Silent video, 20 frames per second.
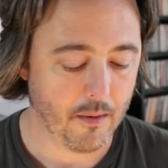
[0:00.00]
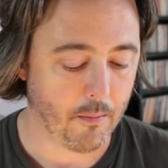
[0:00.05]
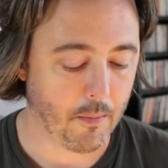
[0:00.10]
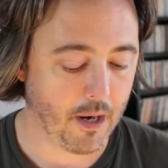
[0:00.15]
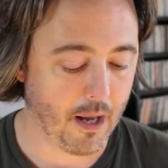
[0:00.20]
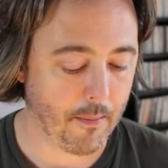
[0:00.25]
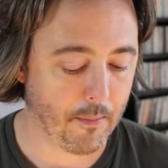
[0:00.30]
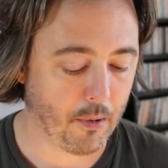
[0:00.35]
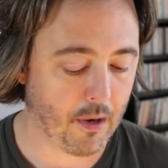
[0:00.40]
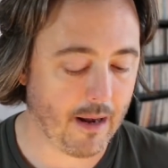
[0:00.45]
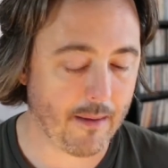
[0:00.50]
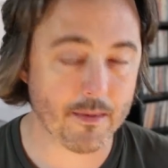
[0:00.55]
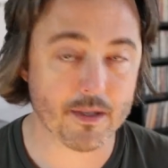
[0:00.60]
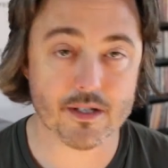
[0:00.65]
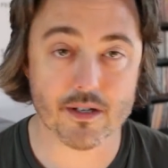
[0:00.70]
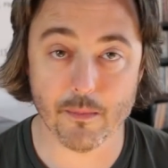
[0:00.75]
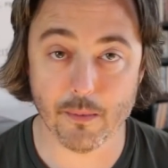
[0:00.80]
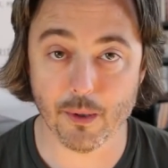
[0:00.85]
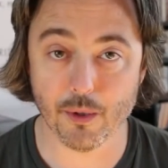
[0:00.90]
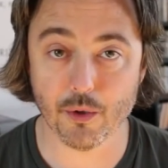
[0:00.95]
but I promise
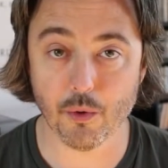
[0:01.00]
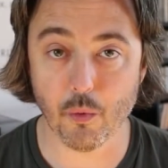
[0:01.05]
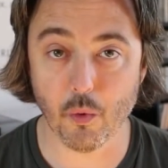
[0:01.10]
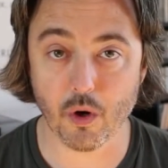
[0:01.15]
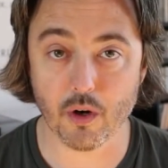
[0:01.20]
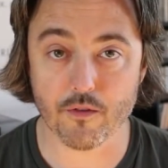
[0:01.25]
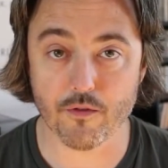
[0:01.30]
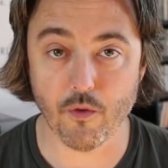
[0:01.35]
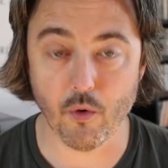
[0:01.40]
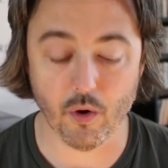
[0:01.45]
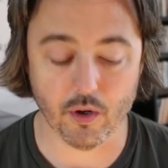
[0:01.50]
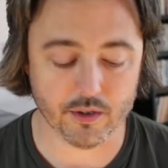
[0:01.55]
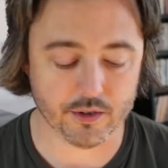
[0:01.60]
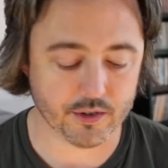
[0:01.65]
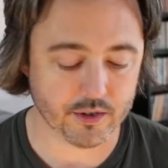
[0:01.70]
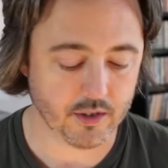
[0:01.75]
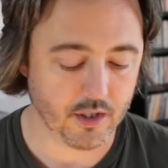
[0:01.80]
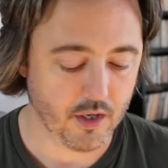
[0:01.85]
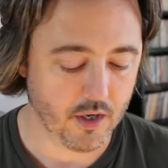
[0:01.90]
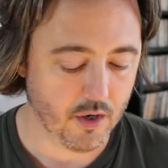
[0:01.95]
to build a
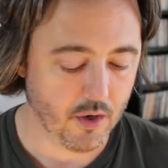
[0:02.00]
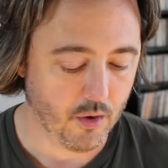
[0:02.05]
workforce